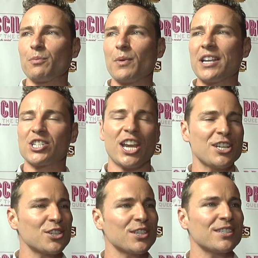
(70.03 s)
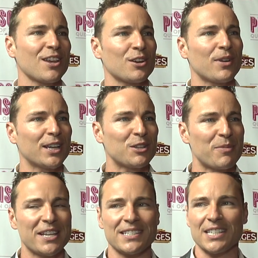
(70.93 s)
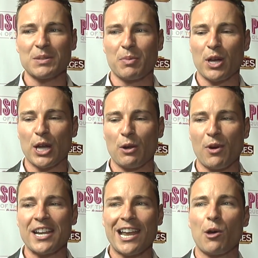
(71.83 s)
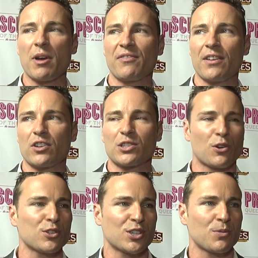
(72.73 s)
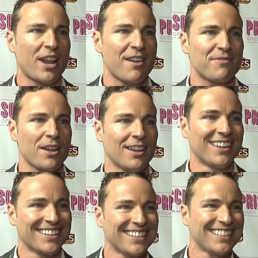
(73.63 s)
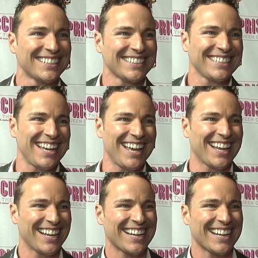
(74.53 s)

it changes on a regular basis, but right now my favorite is "Girls Just Want to Have Fun." Yeah.